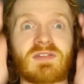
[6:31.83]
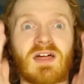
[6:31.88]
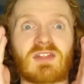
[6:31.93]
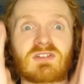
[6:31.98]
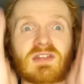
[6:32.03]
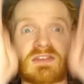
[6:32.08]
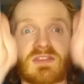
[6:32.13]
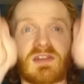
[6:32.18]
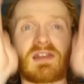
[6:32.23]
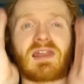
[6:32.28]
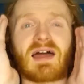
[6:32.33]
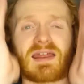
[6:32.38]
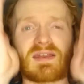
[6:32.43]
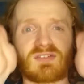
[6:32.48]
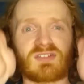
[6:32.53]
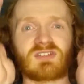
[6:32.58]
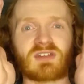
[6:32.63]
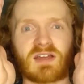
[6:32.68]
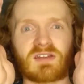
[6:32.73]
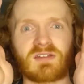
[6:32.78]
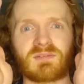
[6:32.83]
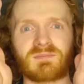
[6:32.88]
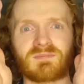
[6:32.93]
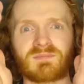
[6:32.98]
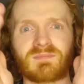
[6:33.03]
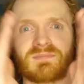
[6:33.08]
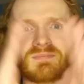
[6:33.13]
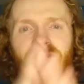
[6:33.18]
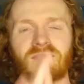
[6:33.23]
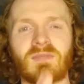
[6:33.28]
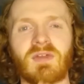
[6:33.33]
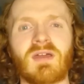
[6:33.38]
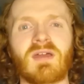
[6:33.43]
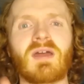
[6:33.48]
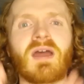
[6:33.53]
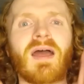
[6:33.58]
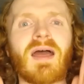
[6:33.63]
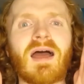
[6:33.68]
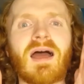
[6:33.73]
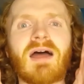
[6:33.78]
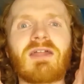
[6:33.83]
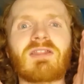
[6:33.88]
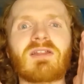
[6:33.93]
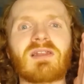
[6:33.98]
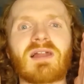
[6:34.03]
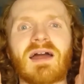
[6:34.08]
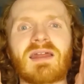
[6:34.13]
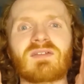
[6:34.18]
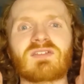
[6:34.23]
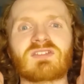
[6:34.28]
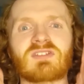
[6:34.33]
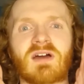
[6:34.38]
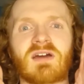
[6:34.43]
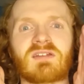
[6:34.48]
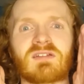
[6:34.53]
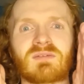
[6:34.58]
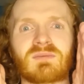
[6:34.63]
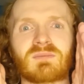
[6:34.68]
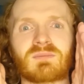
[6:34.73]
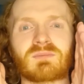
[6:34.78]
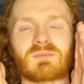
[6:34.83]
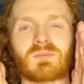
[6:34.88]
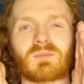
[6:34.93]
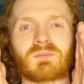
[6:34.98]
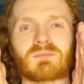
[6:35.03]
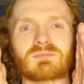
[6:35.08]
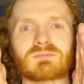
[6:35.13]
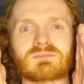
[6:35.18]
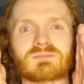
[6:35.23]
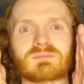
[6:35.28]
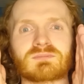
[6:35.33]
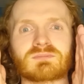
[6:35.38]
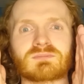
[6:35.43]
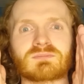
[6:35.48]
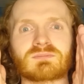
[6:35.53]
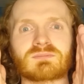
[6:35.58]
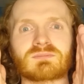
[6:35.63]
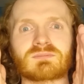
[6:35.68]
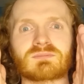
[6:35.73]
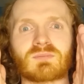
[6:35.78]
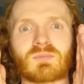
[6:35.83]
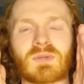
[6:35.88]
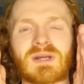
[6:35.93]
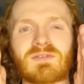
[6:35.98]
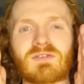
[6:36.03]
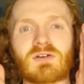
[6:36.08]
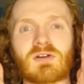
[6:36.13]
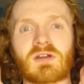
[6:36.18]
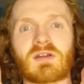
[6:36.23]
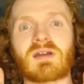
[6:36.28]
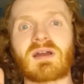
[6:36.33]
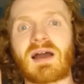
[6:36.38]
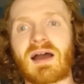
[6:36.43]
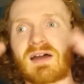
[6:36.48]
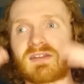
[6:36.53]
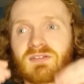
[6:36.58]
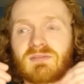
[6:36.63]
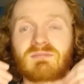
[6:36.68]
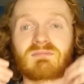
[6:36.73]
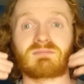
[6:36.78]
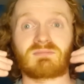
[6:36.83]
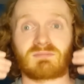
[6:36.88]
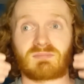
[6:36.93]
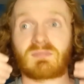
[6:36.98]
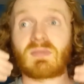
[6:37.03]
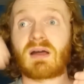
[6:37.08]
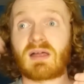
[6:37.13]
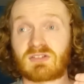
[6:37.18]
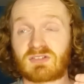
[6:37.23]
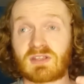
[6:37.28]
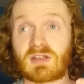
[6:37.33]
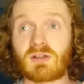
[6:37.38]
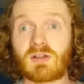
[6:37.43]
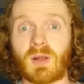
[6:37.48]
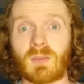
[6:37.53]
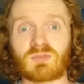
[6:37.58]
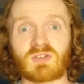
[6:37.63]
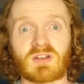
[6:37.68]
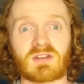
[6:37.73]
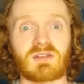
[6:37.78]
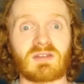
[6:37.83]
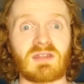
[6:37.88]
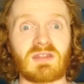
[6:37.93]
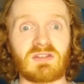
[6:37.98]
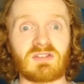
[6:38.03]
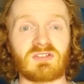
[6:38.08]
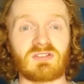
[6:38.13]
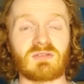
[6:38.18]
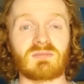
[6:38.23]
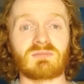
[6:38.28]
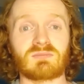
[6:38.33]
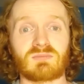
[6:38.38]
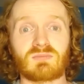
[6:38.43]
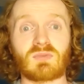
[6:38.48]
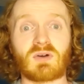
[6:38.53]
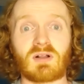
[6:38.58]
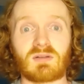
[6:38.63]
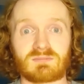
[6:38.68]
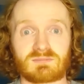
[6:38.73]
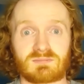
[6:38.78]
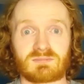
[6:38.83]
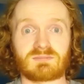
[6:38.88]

that's like the line of sight. The line of sight, whenever you're looking at a single object, is, well,